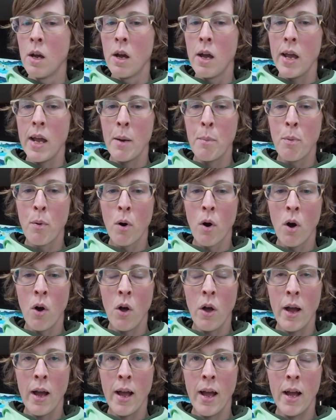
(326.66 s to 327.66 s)

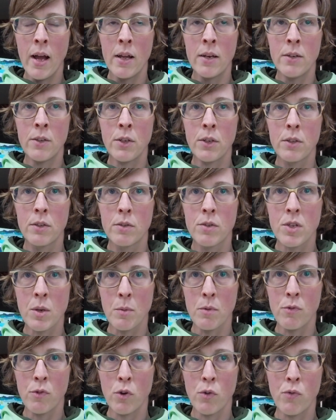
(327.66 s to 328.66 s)
April and some
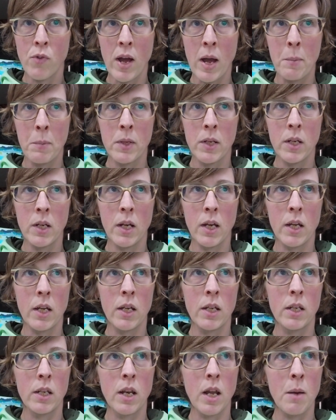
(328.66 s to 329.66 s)
of her family
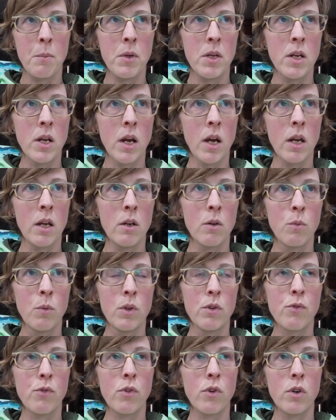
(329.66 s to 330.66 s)
and Emmy and I
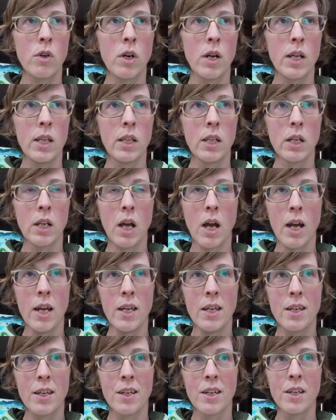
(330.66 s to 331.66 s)
went for a little
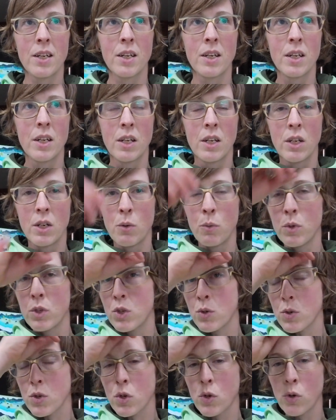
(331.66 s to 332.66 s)
hike, which
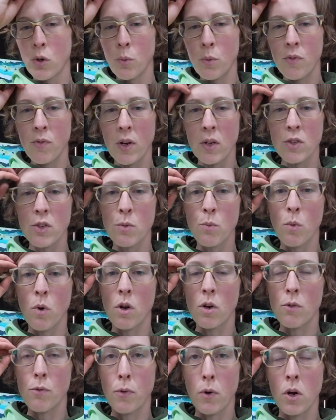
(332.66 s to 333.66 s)
was cool. We found some
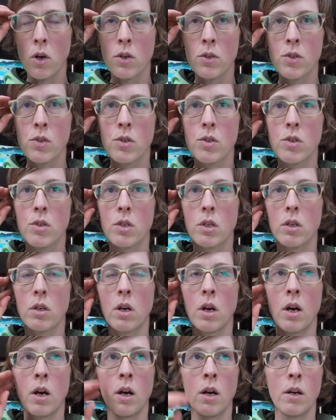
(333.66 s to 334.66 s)
waterfalls.
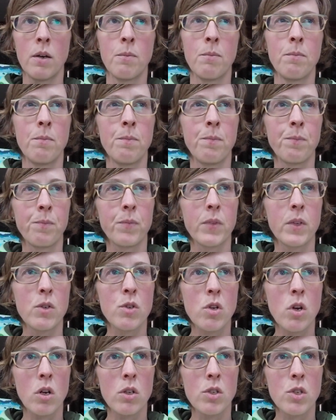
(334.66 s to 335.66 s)
It's
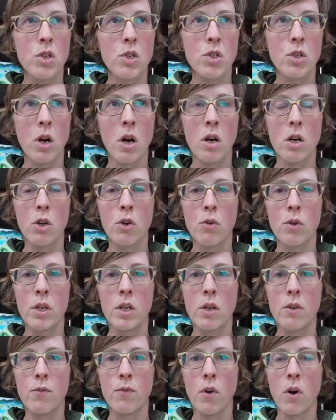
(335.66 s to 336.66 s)
called Star
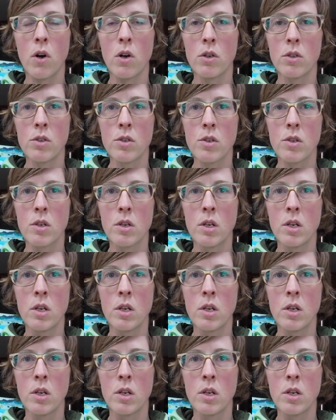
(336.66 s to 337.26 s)
Creek Falls